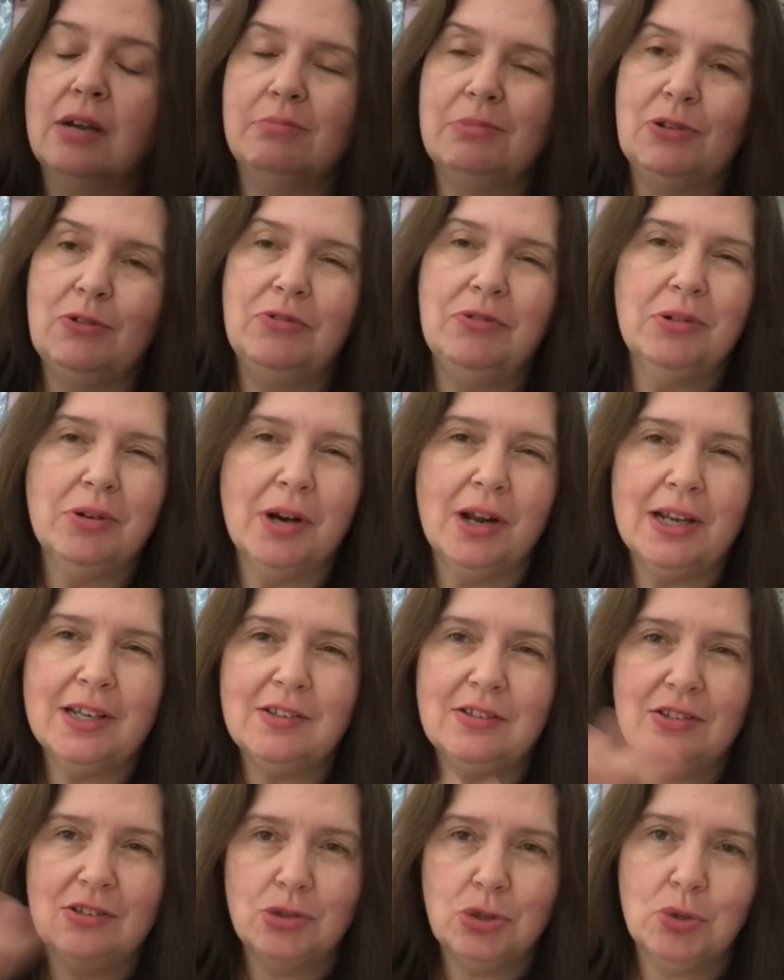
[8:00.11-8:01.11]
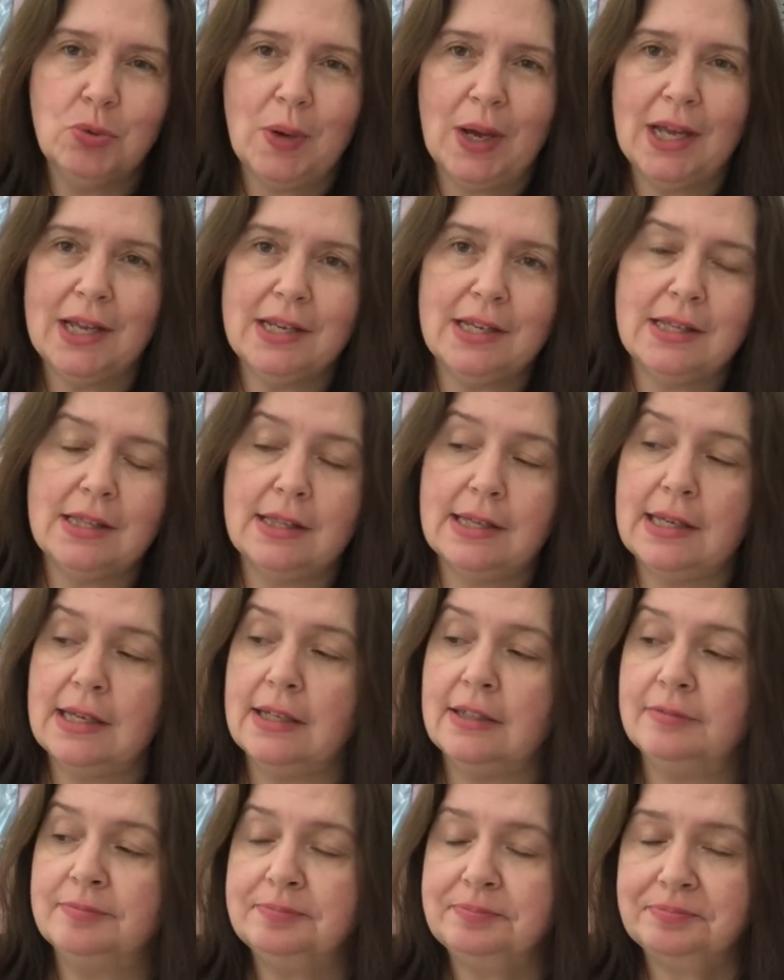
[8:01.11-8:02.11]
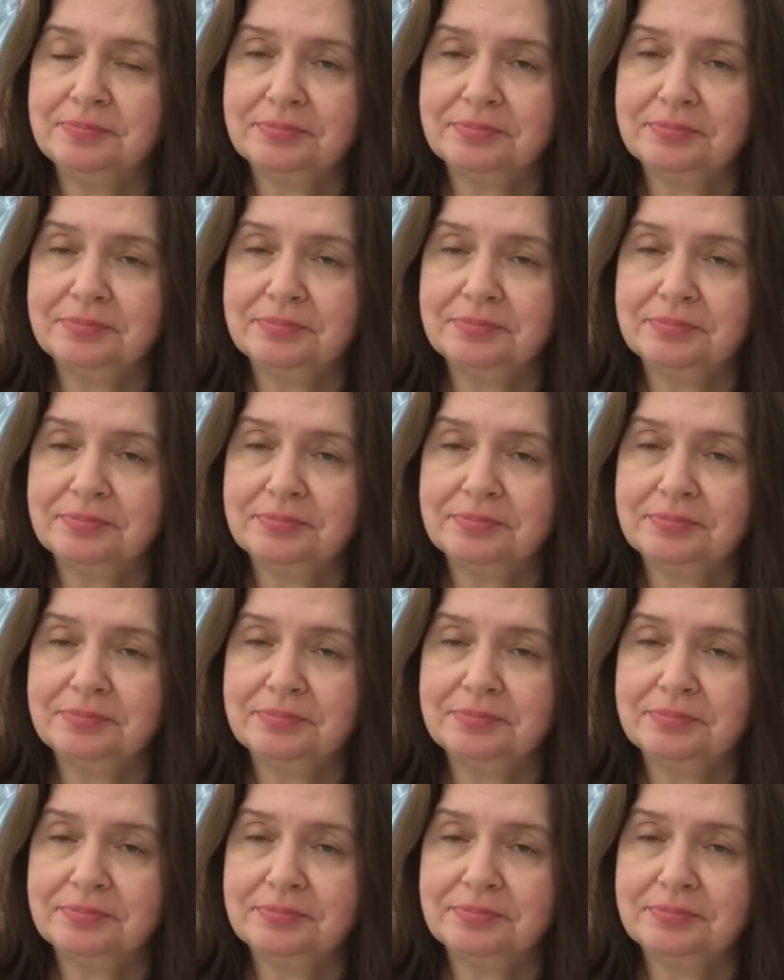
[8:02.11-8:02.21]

before I do anything